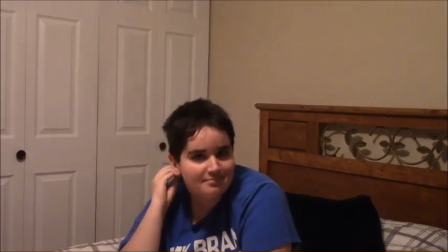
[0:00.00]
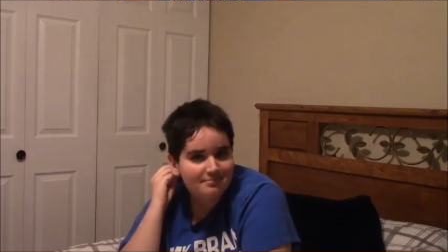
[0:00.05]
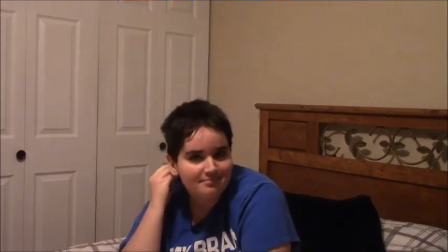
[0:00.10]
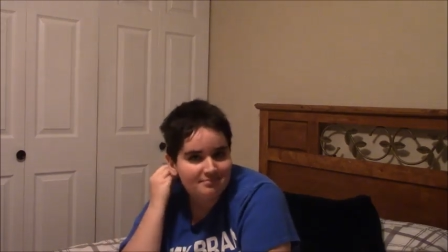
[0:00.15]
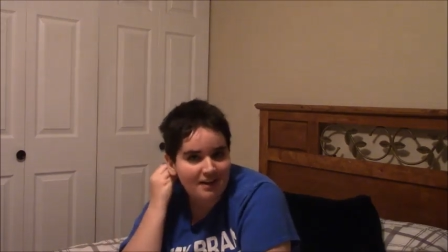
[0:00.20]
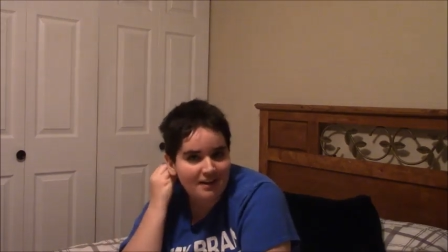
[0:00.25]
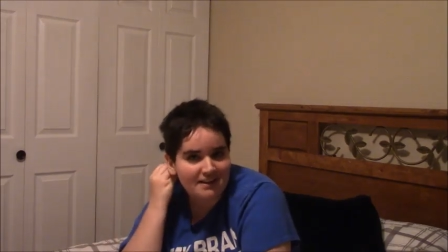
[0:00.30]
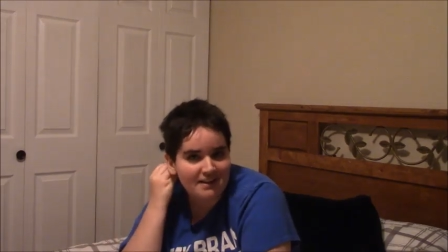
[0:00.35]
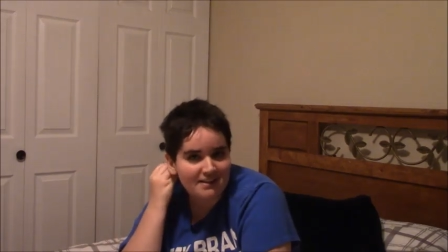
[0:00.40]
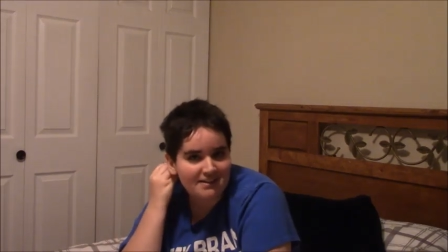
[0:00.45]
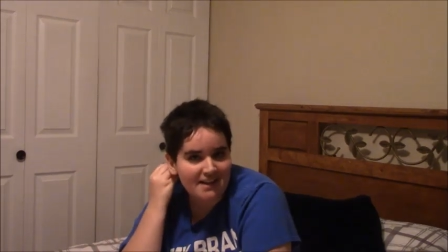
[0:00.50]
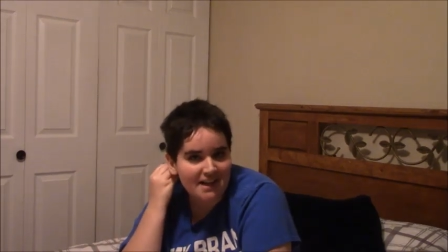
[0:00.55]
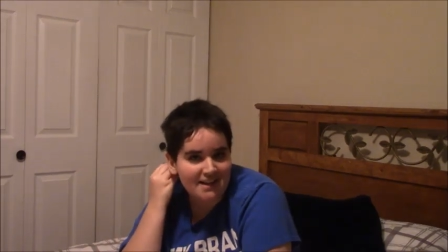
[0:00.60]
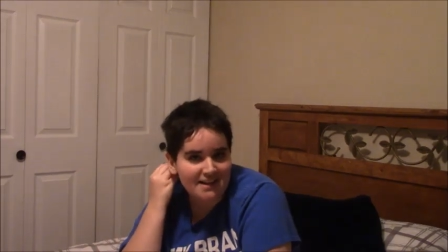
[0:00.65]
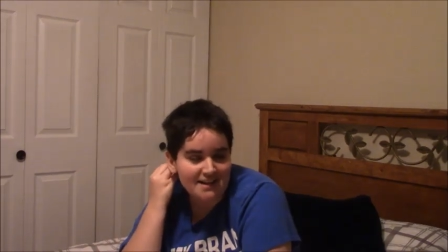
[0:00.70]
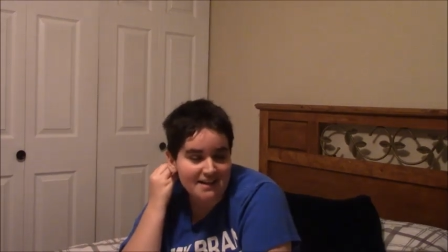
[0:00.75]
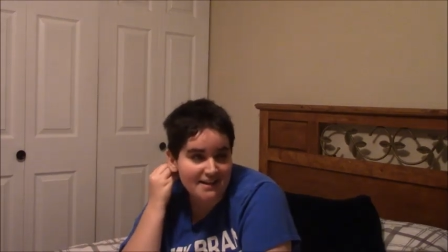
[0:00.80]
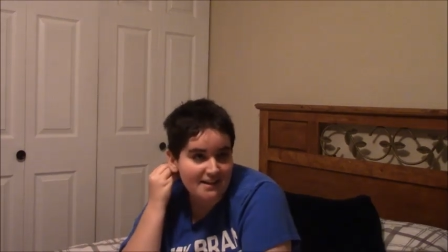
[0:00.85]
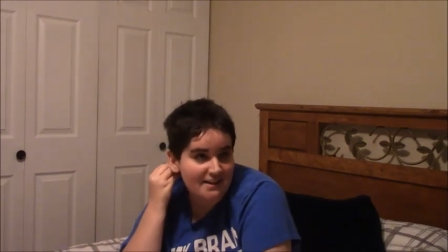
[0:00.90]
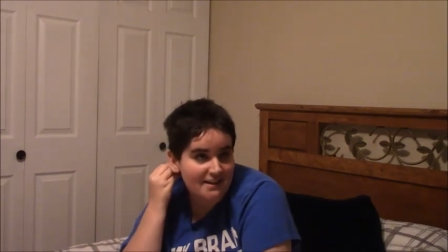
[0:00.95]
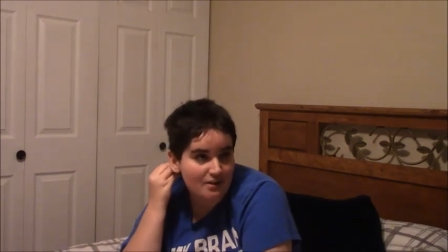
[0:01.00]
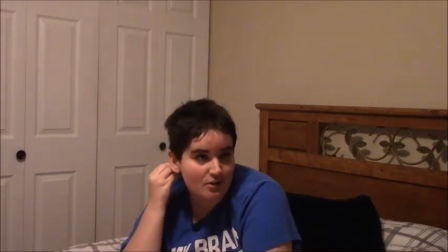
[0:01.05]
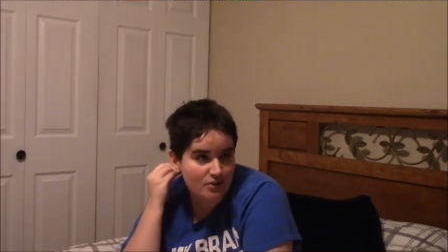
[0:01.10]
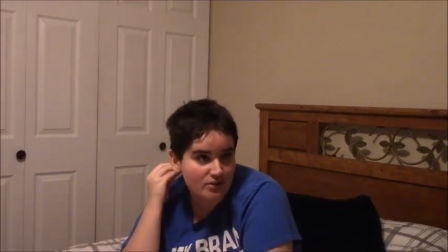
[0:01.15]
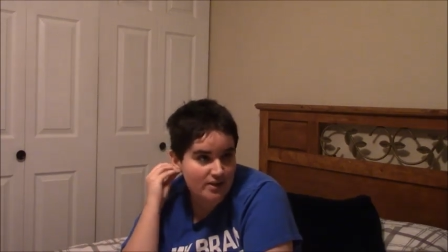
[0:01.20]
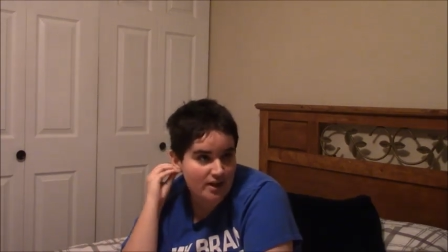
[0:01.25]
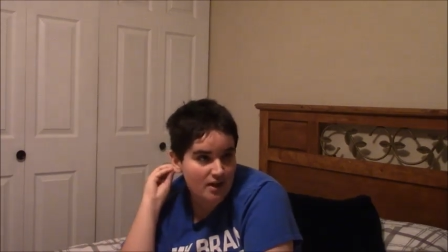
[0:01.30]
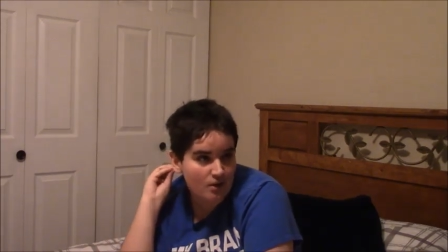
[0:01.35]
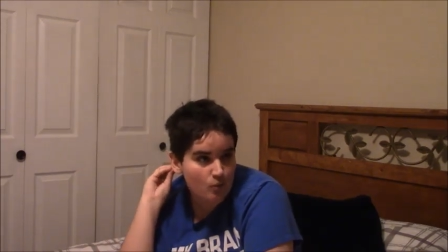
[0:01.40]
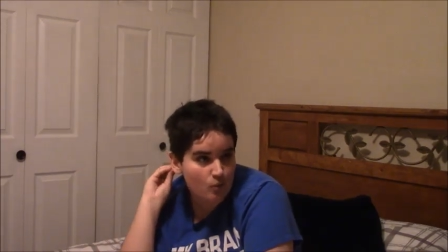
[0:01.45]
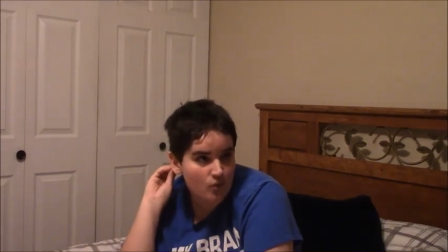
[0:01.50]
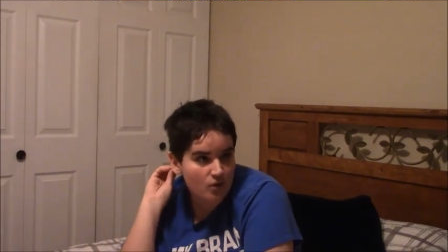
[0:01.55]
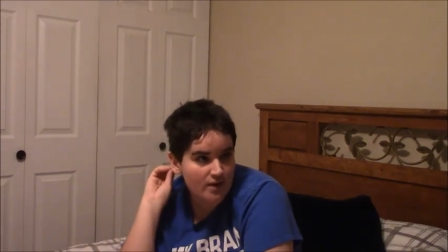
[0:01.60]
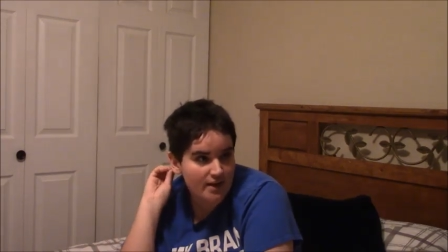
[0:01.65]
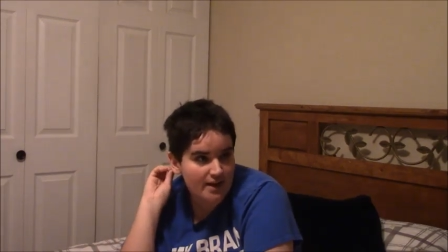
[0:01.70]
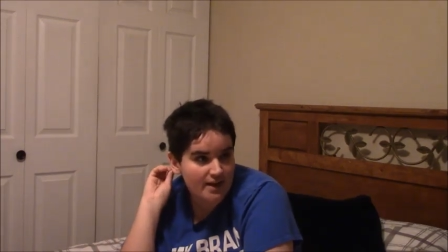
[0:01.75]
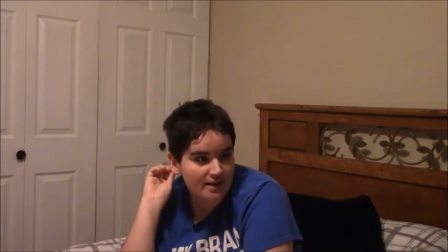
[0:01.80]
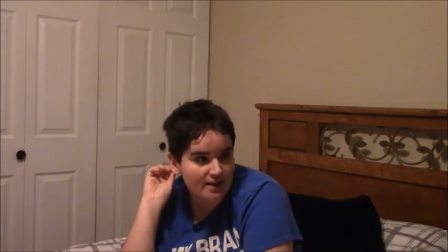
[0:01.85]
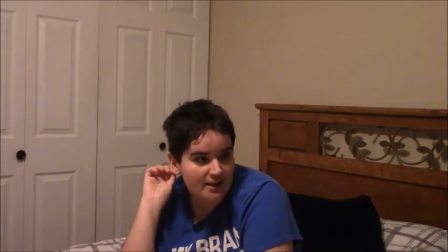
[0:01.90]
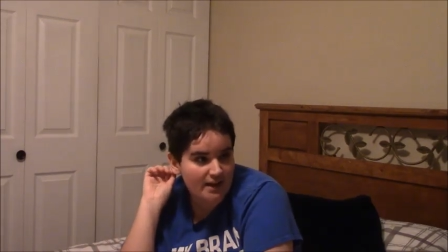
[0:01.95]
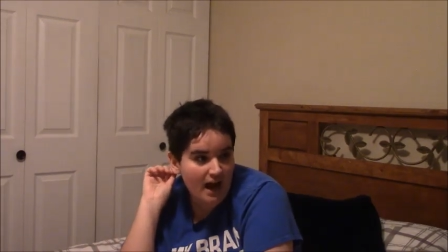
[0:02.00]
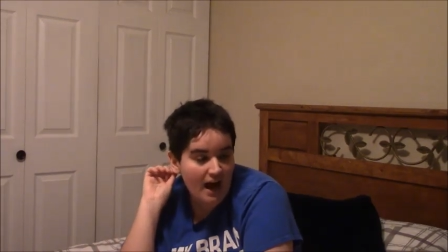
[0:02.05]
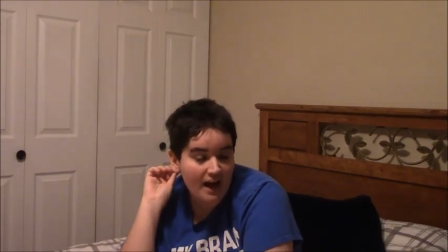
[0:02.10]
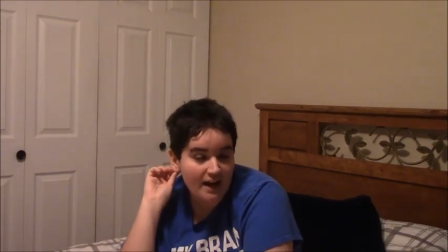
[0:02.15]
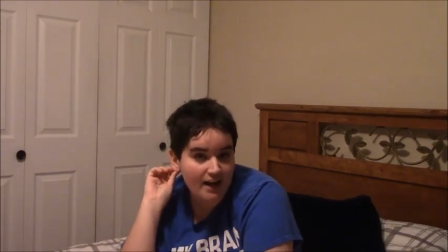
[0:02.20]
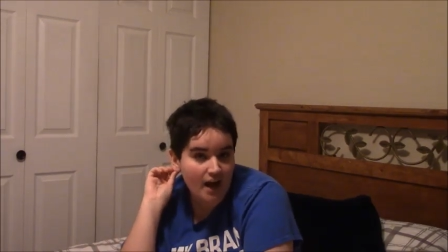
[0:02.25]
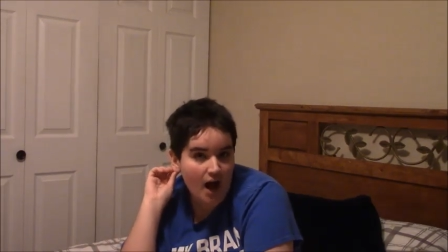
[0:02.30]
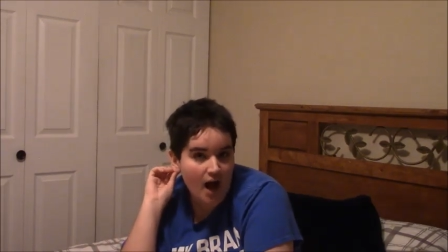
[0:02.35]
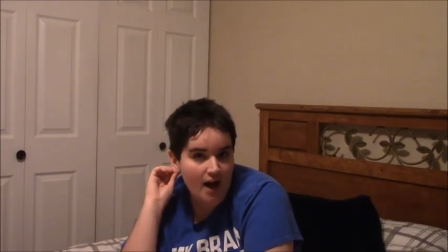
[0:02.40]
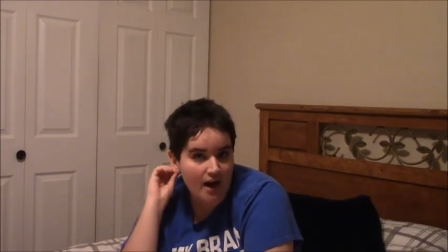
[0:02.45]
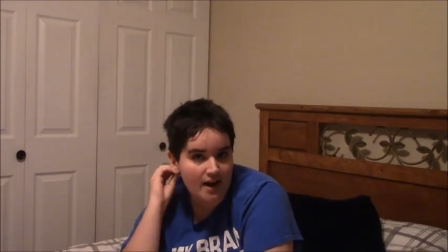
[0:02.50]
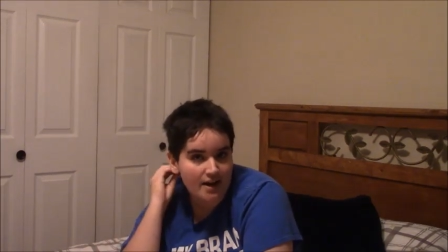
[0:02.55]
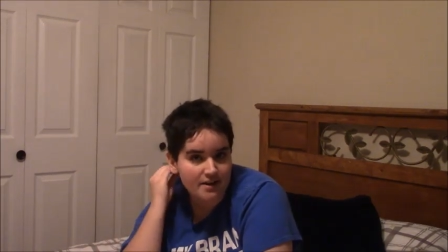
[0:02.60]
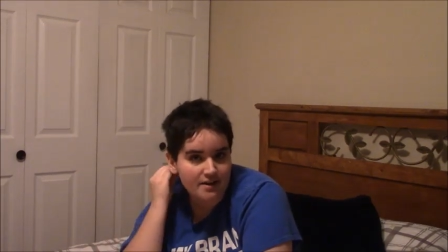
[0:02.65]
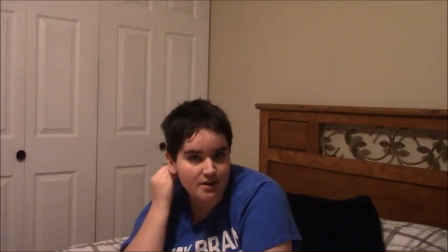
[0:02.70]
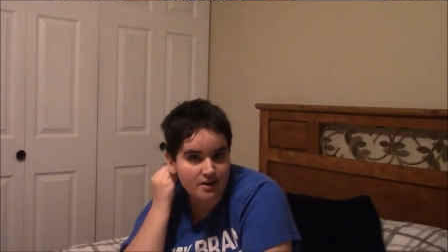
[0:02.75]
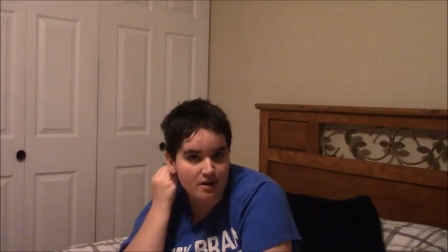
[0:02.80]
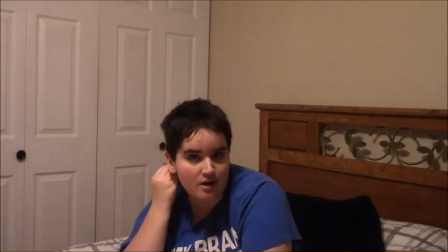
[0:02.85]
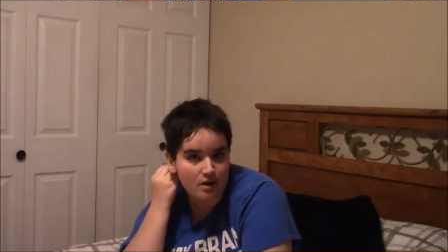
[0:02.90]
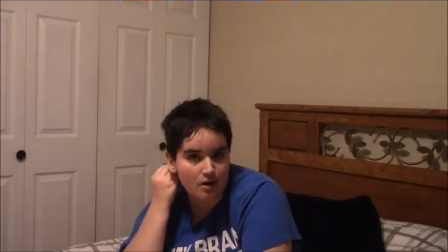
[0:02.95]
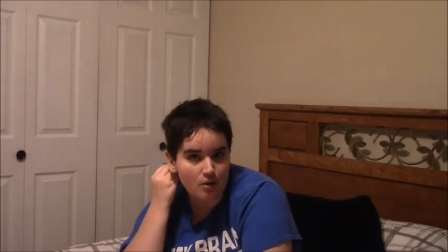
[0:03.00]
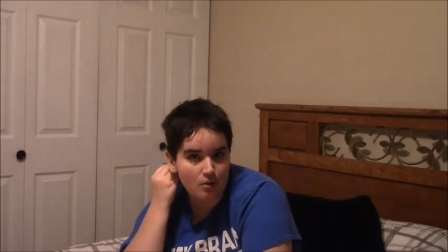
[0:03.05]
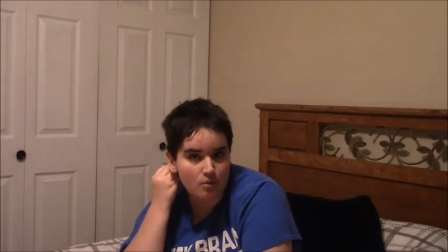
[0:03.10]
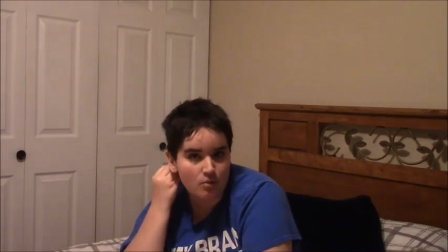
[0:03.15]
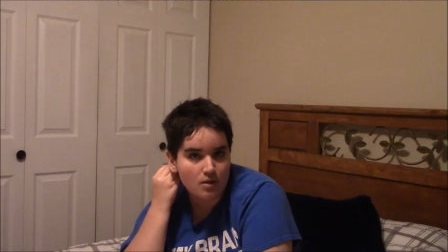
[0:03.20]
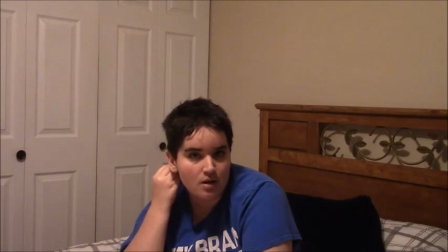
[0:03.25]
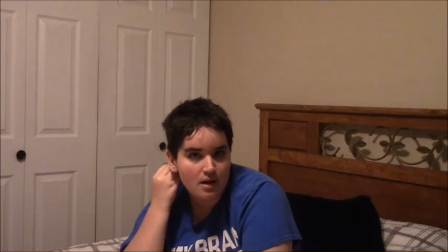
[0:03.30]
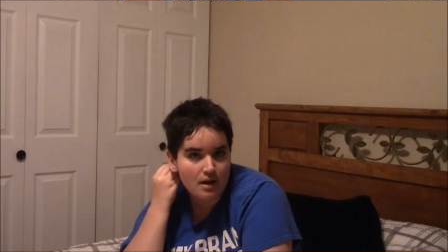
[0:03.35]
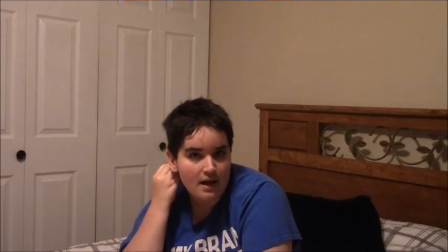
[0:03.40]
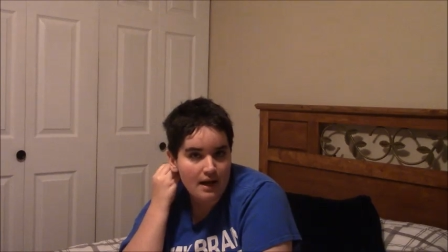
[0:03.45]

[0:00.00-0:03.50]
found out that he only got a warning and I got, you know,